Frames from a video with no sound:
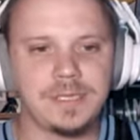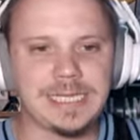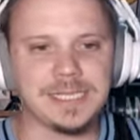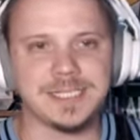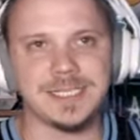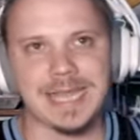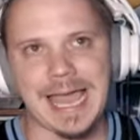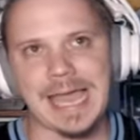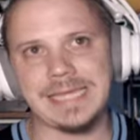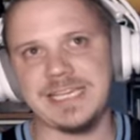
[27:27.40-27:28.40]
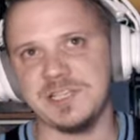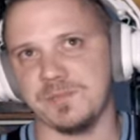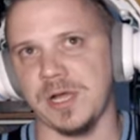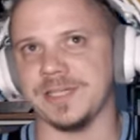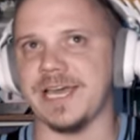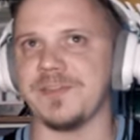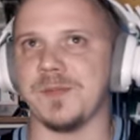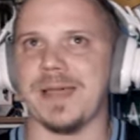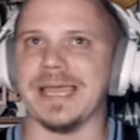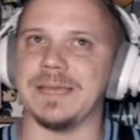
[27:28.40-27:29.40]
He does not. He's brought down
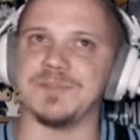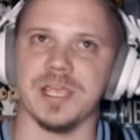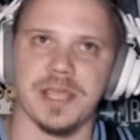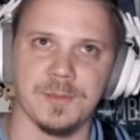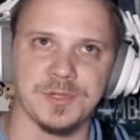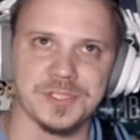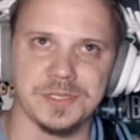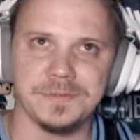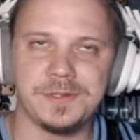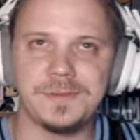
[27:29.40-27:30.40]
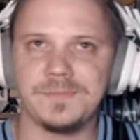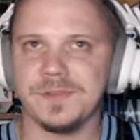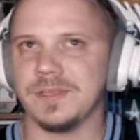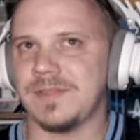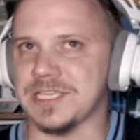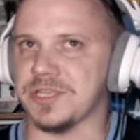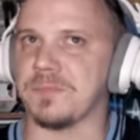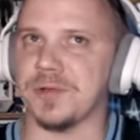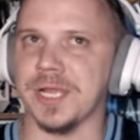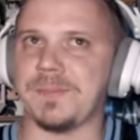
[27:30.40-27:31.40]
there by MJ Emerson. That's gonna
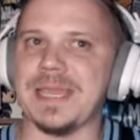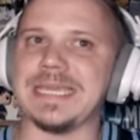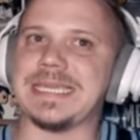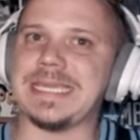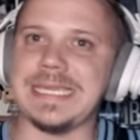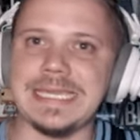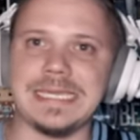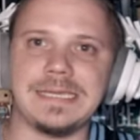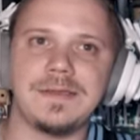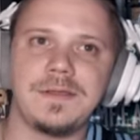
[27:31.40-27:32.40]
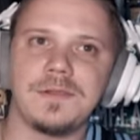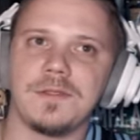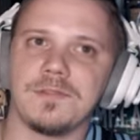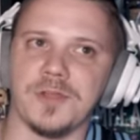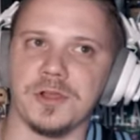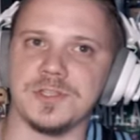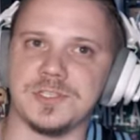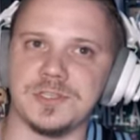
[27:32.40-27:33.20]
bring up a key 3rd and